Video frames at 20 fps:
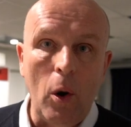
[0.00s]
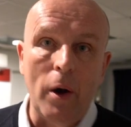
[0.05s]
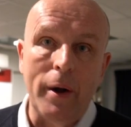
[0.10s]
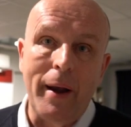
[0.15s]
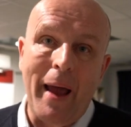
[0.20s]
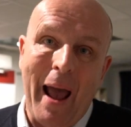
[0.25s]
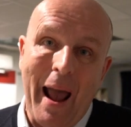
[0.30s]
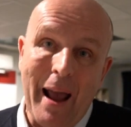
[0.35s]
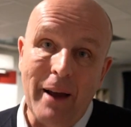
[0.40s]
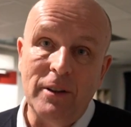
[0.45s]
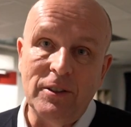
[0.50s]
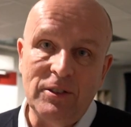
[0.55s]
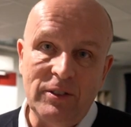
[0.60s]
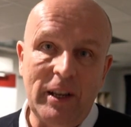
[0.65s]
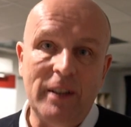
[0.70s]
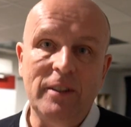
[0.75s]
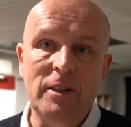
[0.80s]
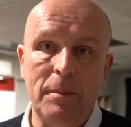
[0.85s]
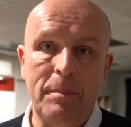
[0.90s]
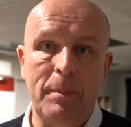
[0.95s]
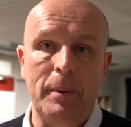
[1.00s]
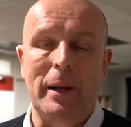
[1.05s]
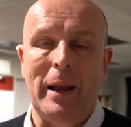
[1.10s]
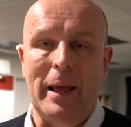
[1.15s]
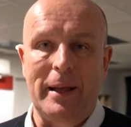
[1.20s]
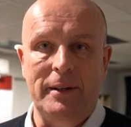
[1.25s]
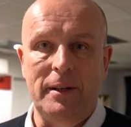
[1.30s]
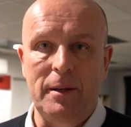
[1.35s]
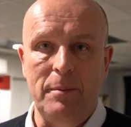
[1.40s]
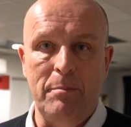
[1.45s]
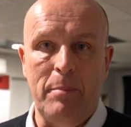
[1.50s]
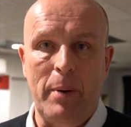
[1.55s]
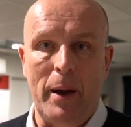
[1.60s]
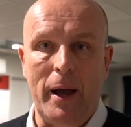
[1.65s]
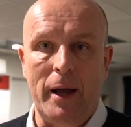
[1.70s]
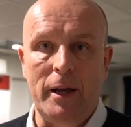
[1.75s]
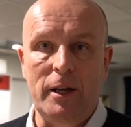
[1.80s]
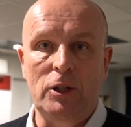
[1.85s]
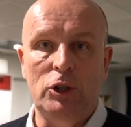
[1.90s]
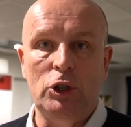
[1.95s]
on how to set up a landing
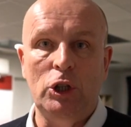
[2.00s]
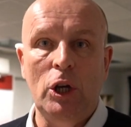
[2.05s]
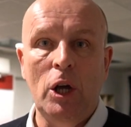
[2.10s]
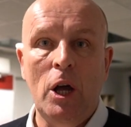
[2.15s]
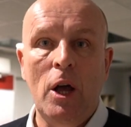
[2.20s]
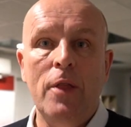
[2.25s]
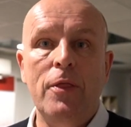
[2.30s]
page,